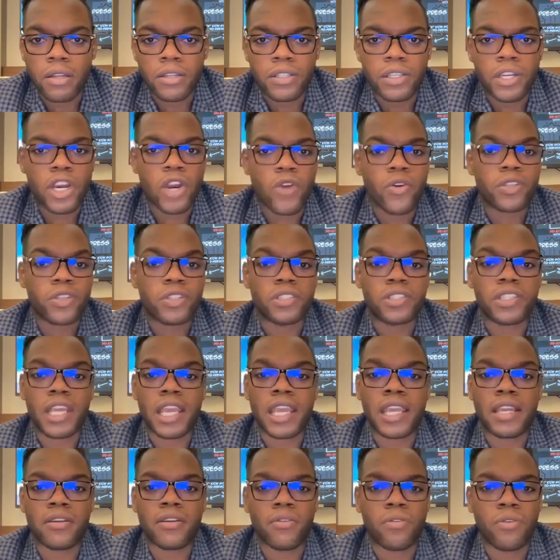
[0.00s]
terrorist
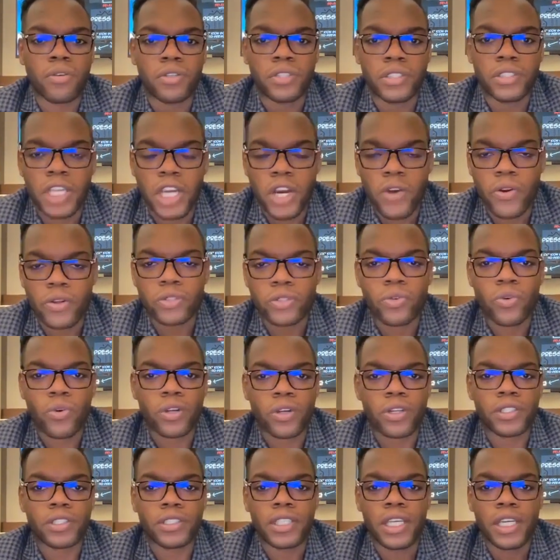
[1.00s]
state or terrorist
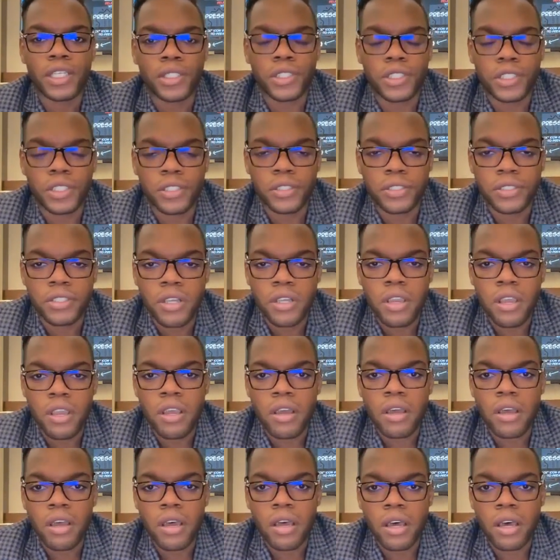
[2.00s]
organizations
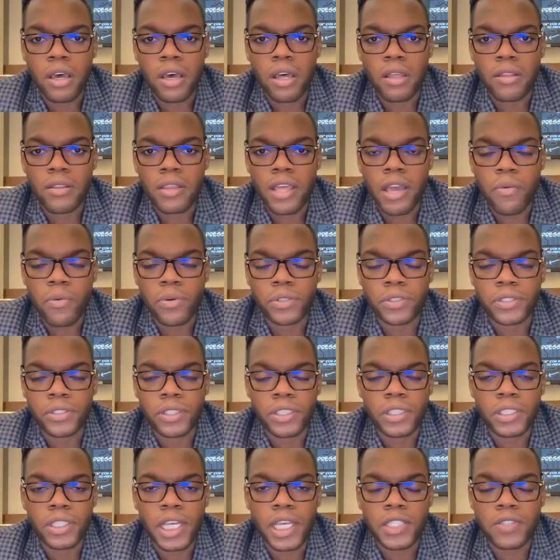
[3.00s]
that were
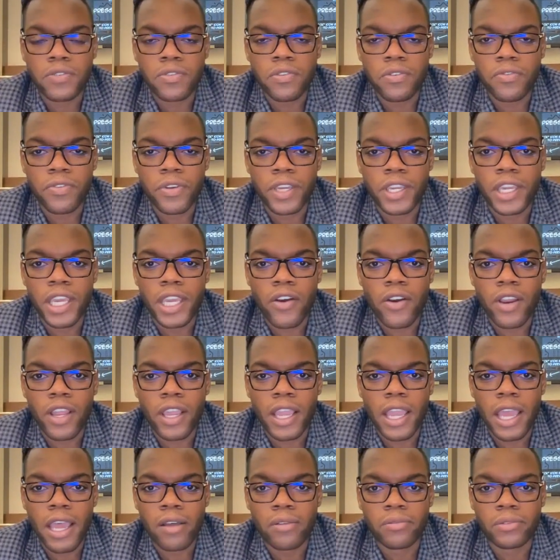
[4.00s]
successful for
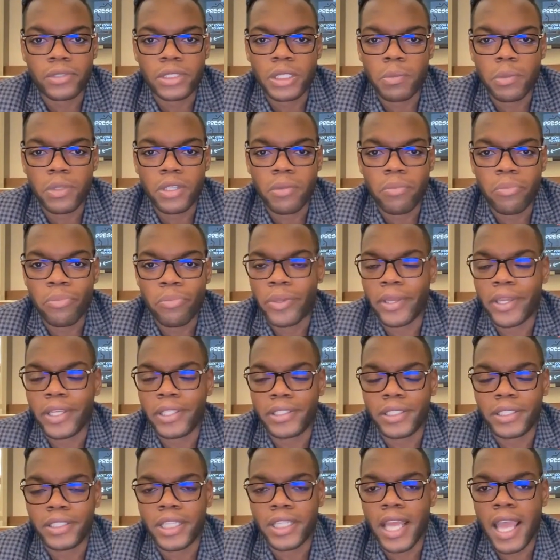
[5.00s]
carrying out some of the
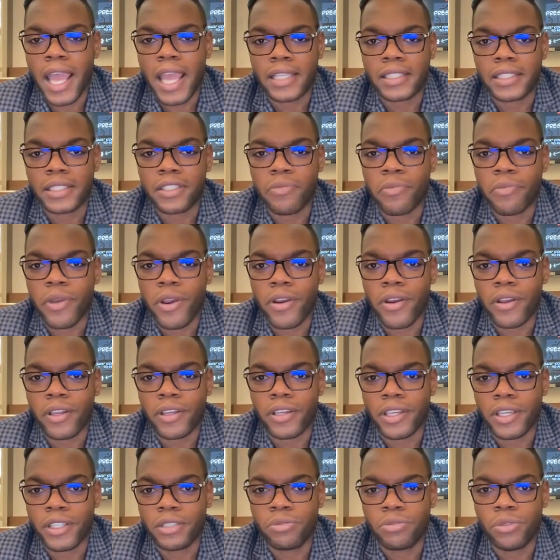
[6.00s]
biggest attacks in
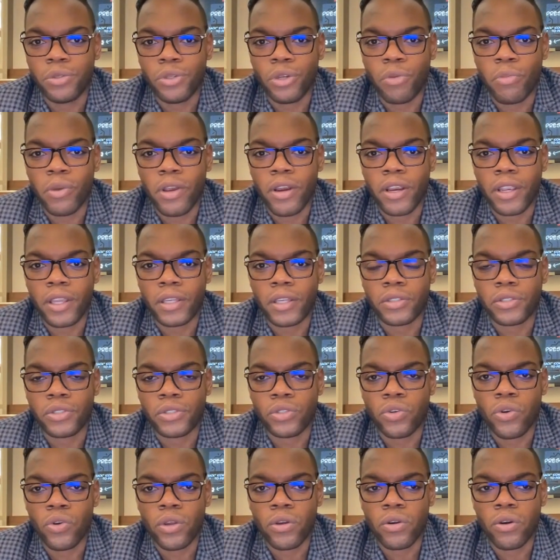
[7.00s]
American history on American
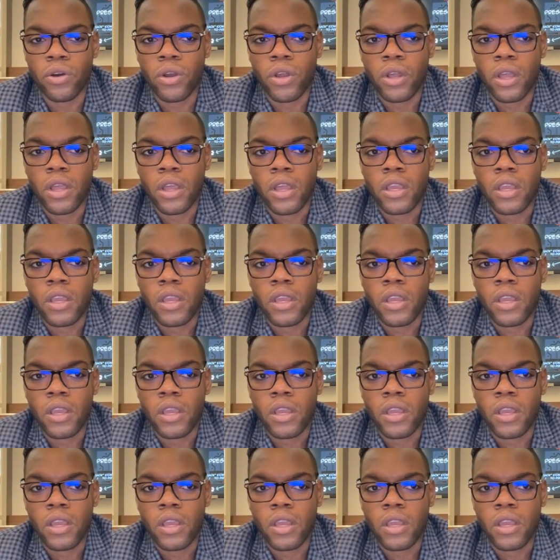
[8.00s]
soil,